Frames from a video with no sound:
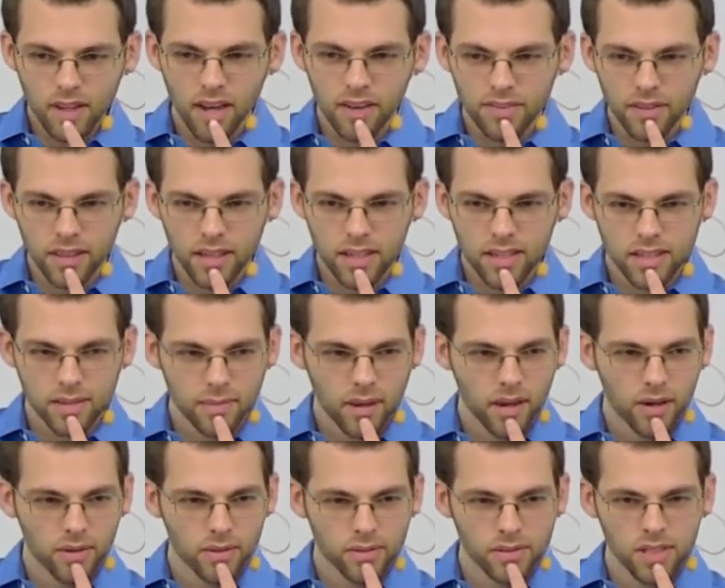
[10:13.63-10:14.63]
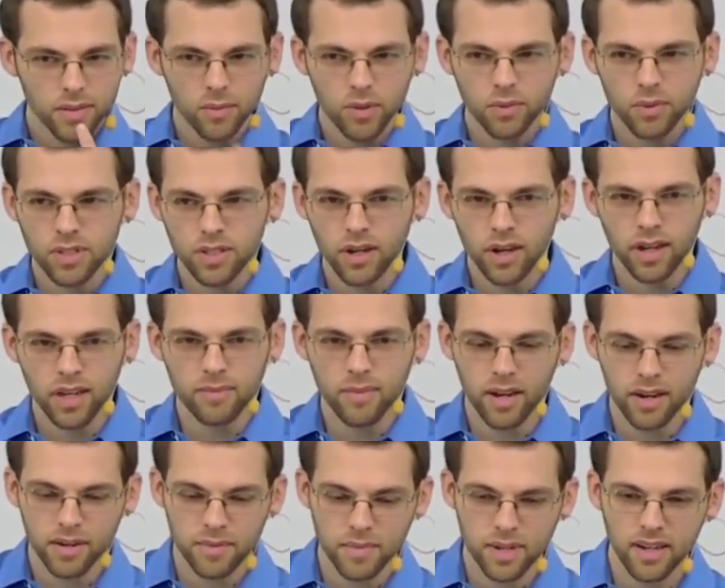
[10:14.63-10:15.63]
I feel like somehow someone was talking
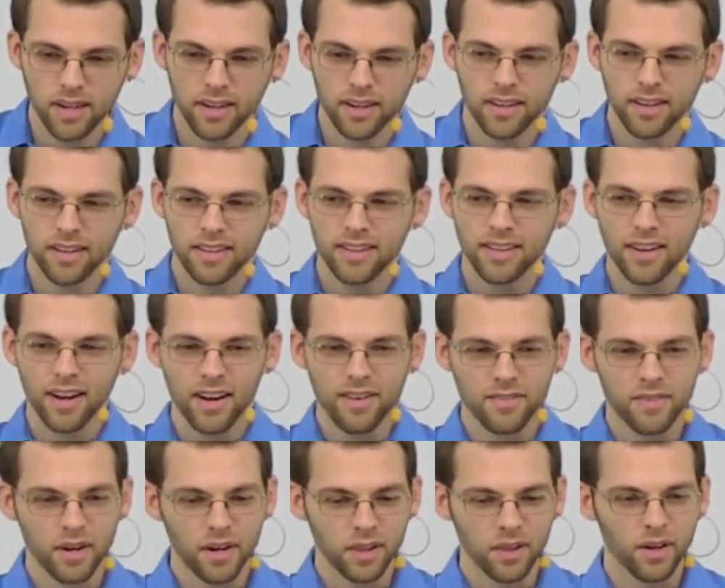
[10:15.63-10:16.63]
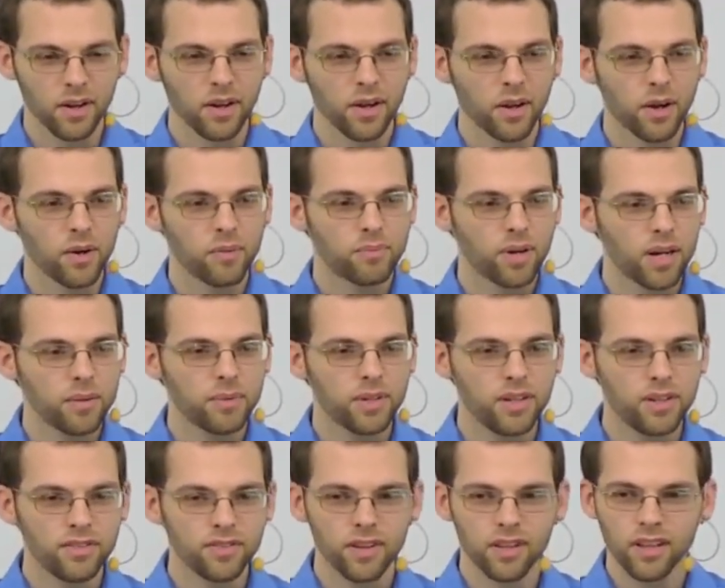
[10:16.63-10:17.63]
about him here not very long ago.
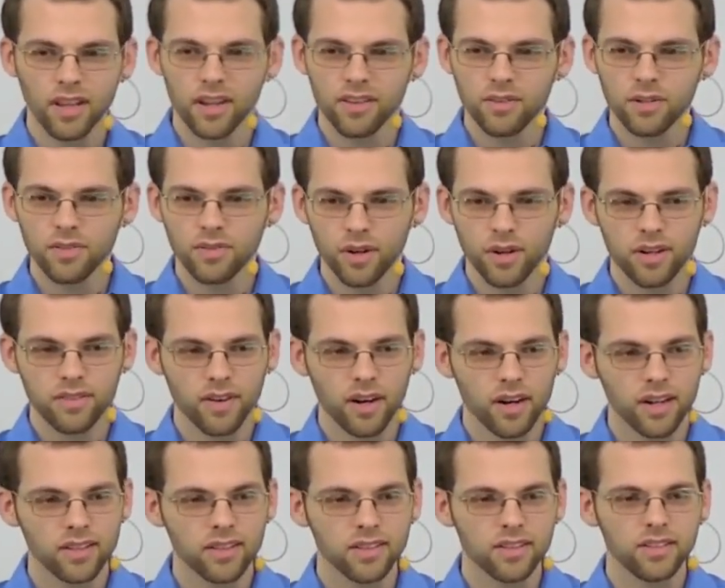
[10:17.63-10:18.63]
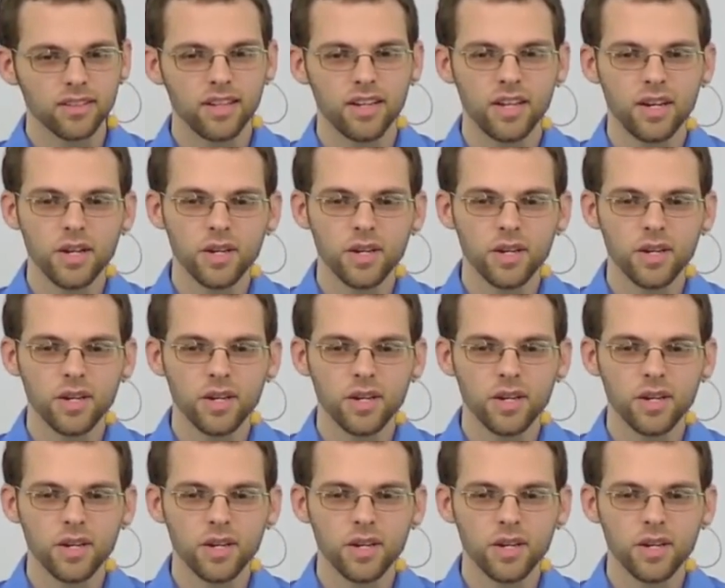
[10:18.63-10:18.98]
Probably a lot of you have heard of Eric Liddell.